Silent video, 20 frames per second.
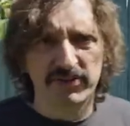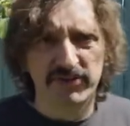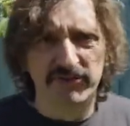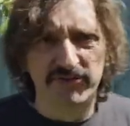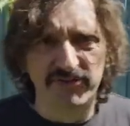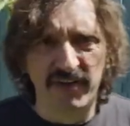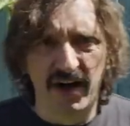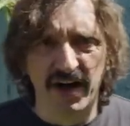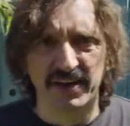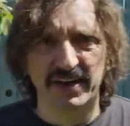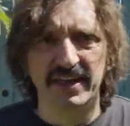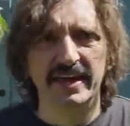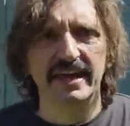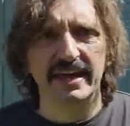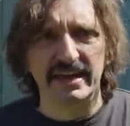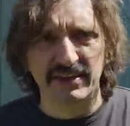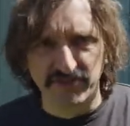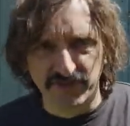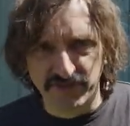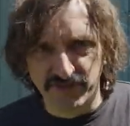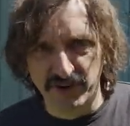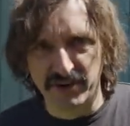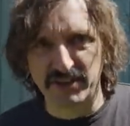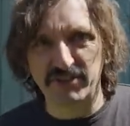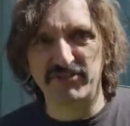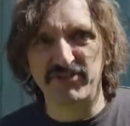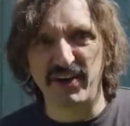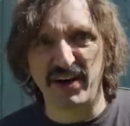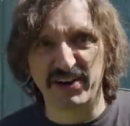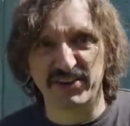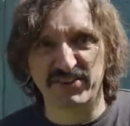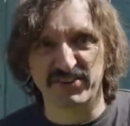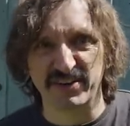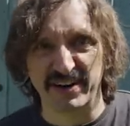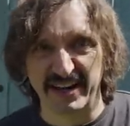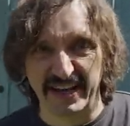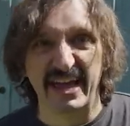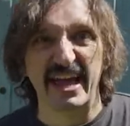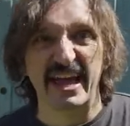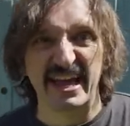the fun in fully
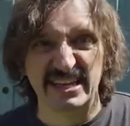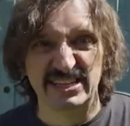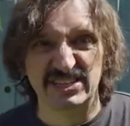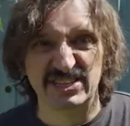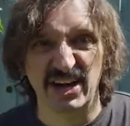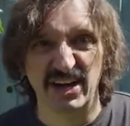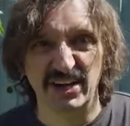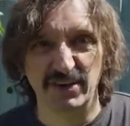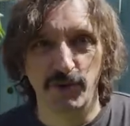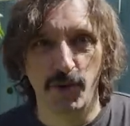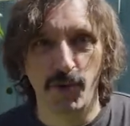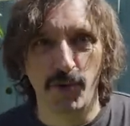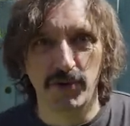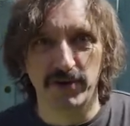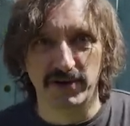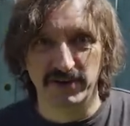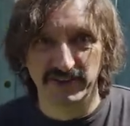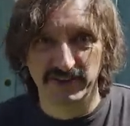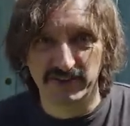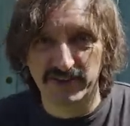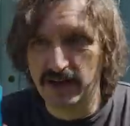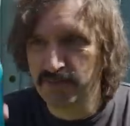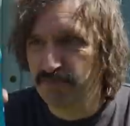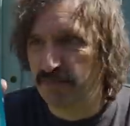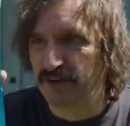functioning internal organs